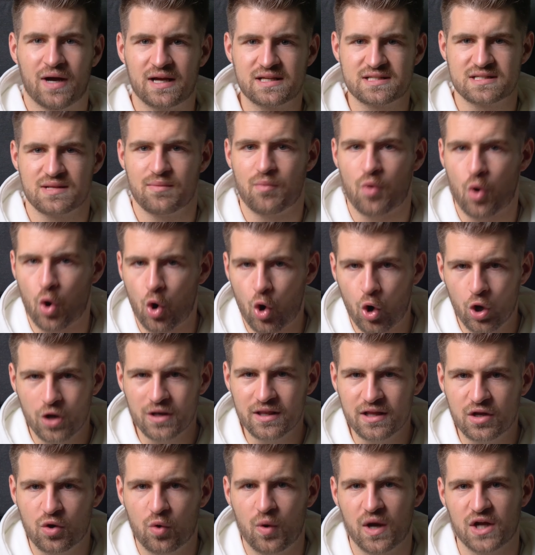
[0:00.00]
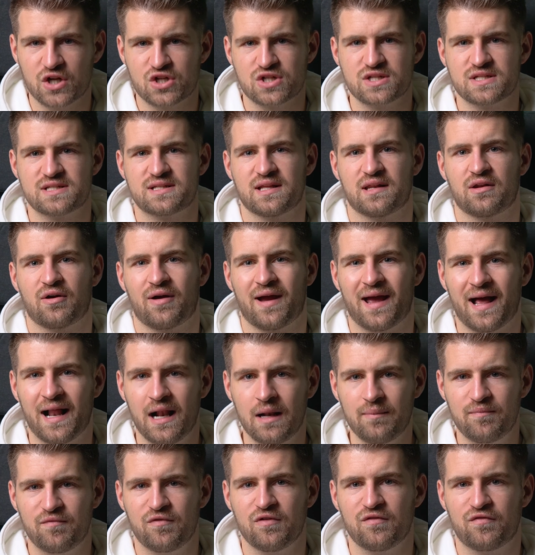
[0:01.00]
You ask them all the questions that are
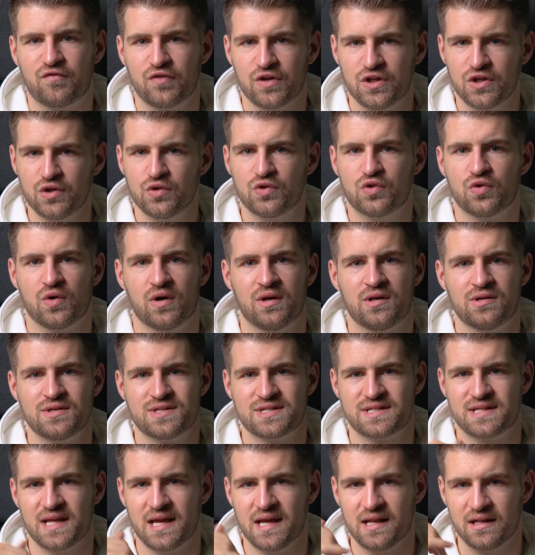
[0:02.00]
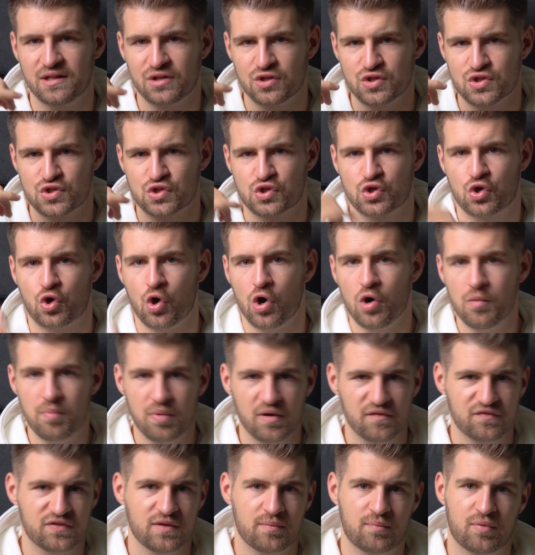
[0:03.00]
helpful for you to understand the scope
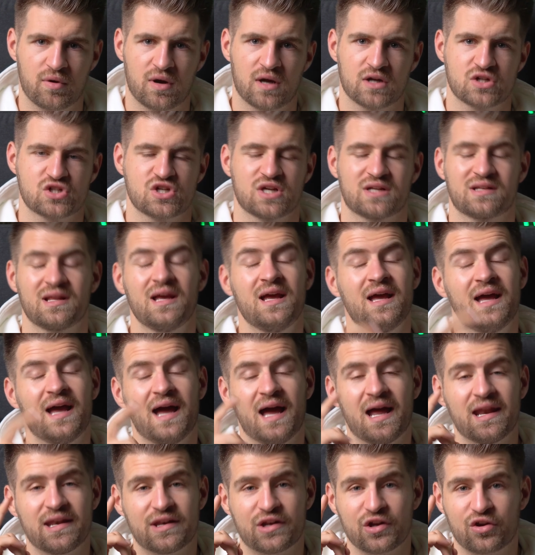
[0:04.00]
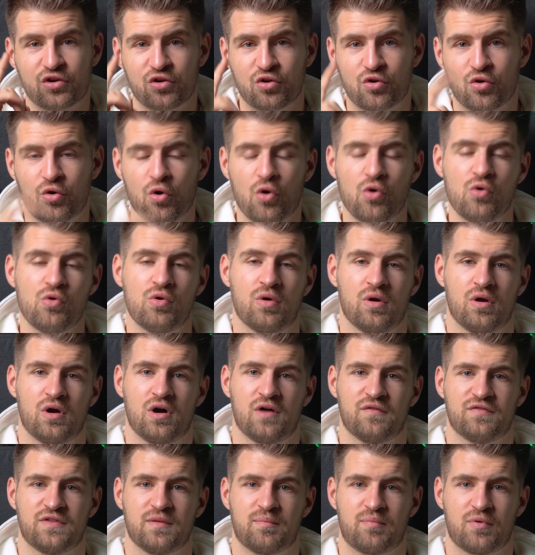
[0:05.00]
of the project and the goal
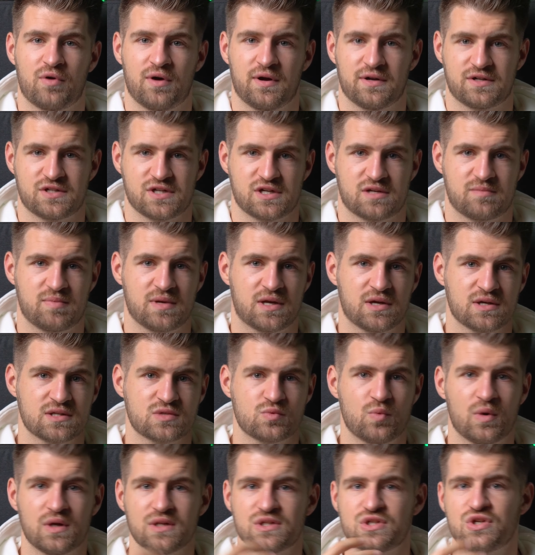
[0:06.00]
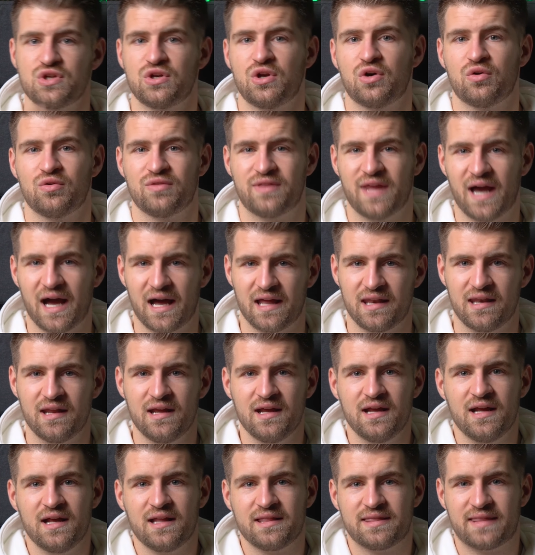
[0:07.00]
of the project. Because once you know that,
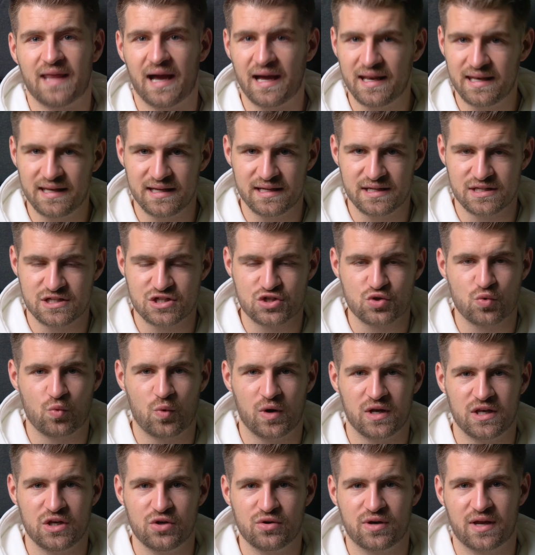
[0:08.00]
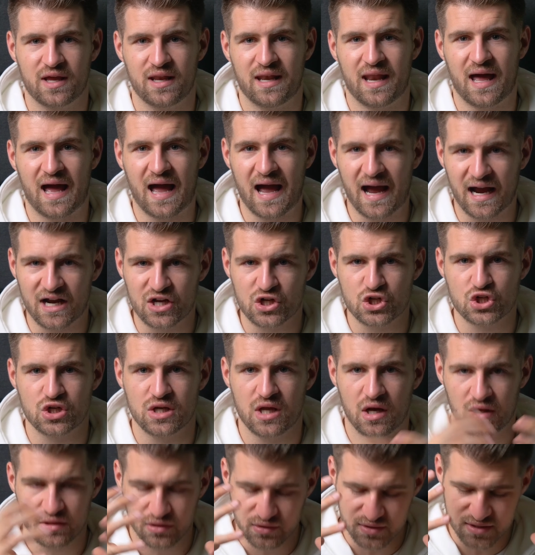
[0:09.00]
that is when you can
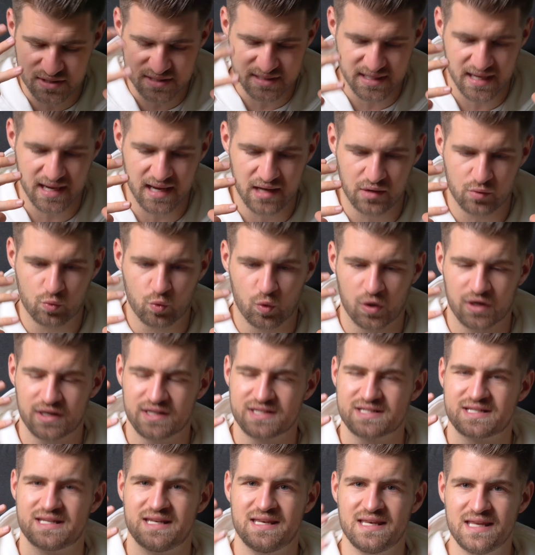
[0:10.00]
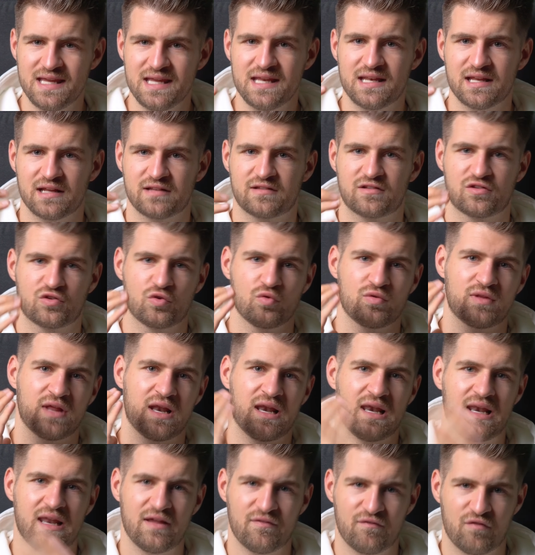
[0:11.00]
actually understand what is needed to
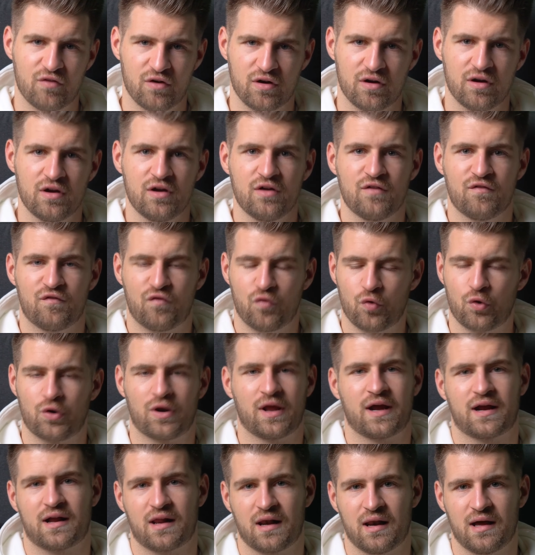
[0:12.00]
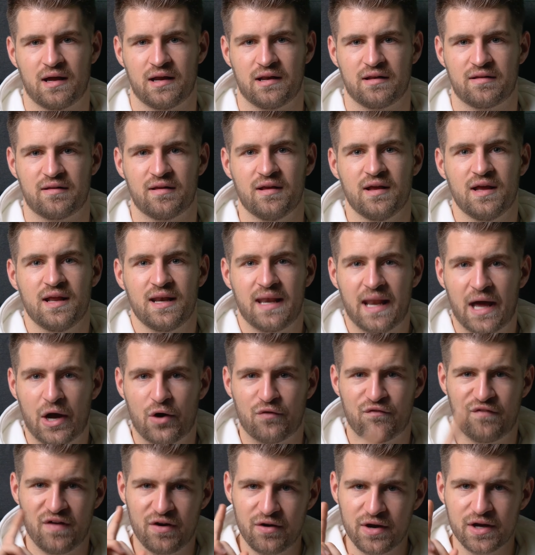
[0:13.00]
deliver for that client.
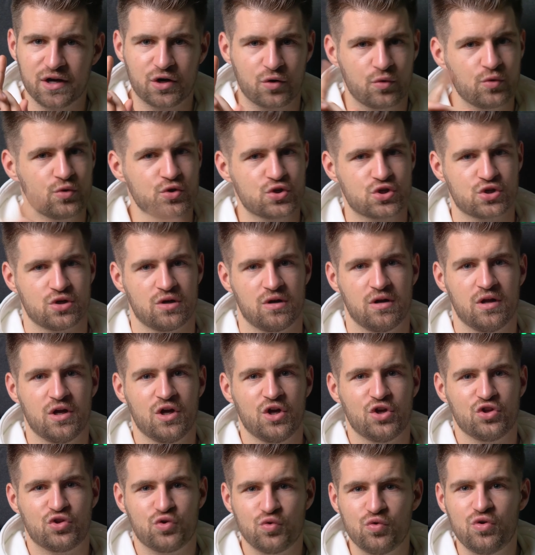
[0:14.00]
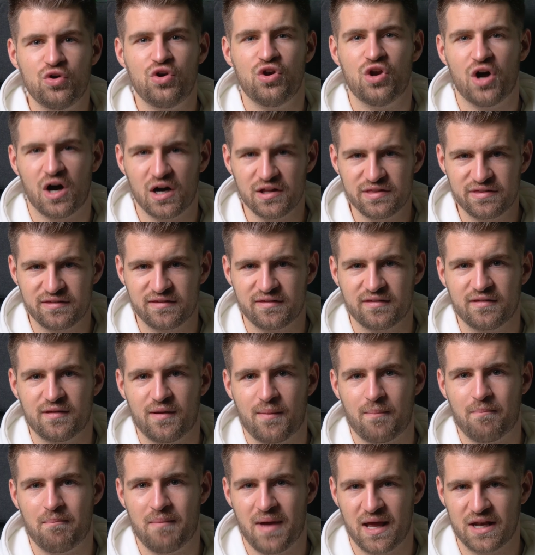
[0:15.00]
Now, very crucial, do not
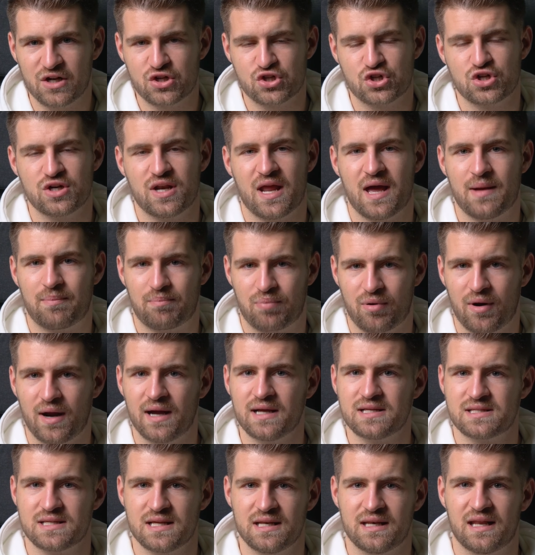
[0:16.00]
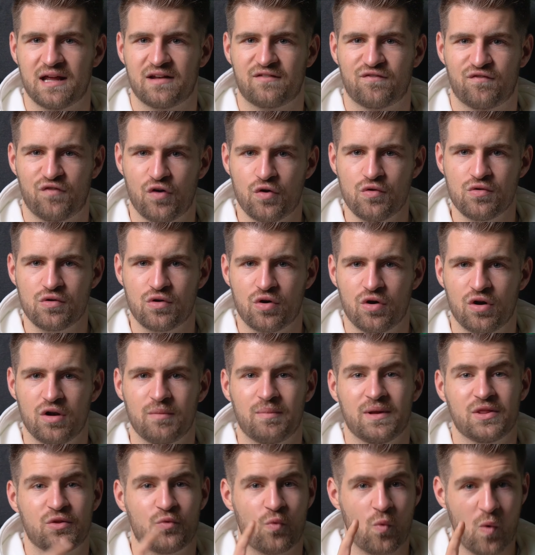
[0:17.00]
mention a price in that phone call,
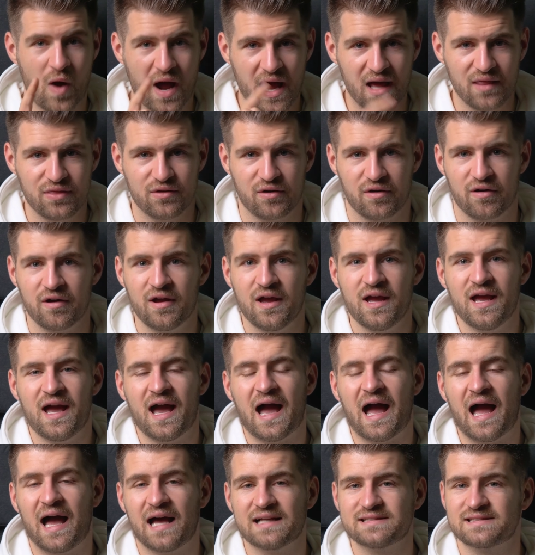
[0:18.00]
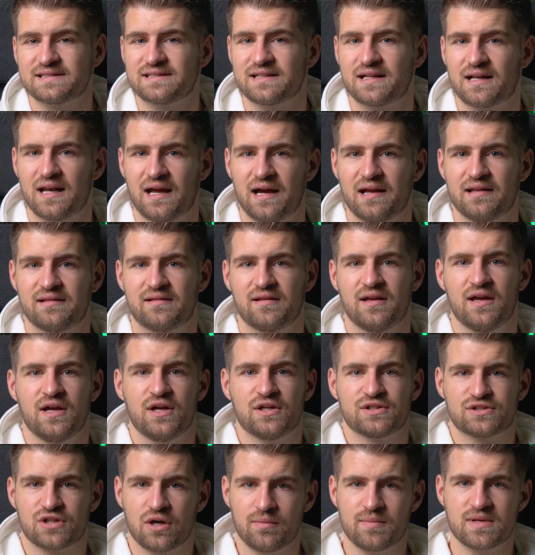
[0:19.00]
but rather ask the client,
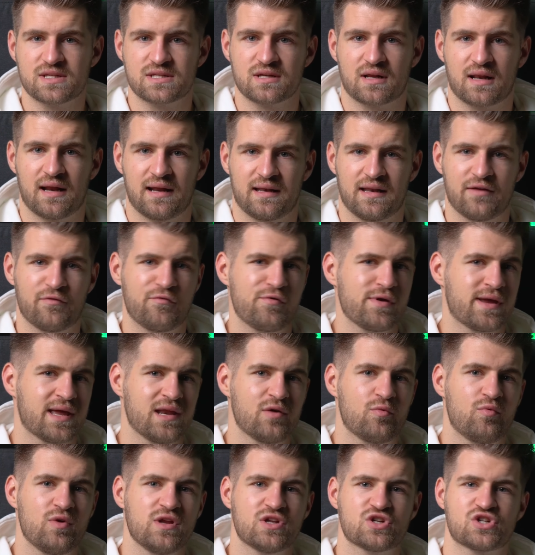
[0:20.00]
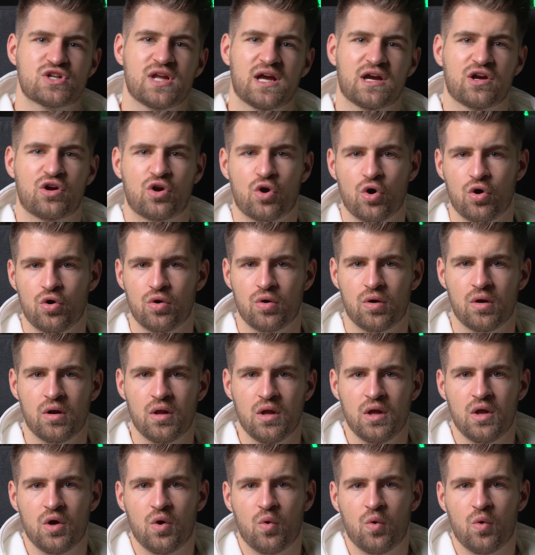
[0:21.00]
so Mister Client, if we can reach that goal,